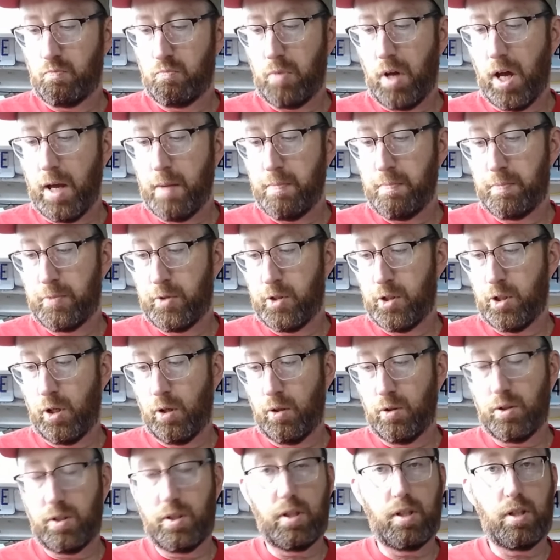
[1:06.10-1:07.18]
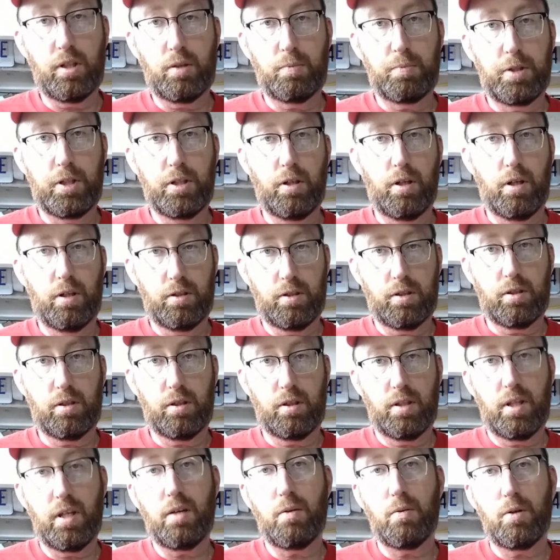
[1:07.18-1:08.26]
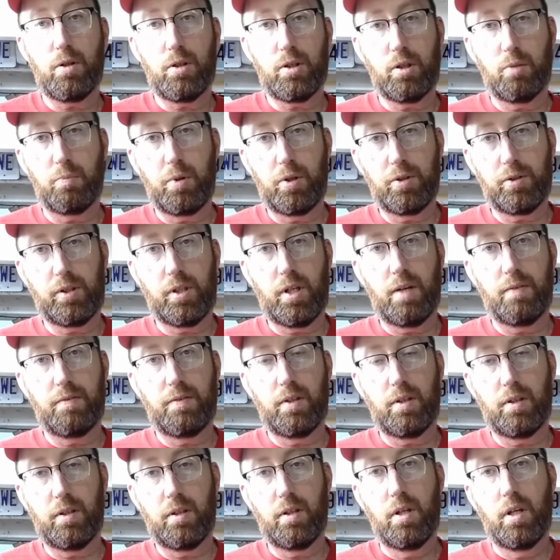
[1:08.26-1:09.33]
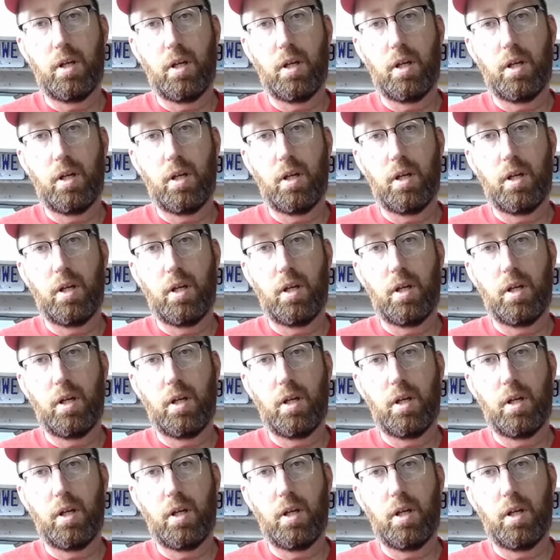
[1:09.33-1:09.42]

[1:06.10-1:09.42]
I chose these because they were supposed to have the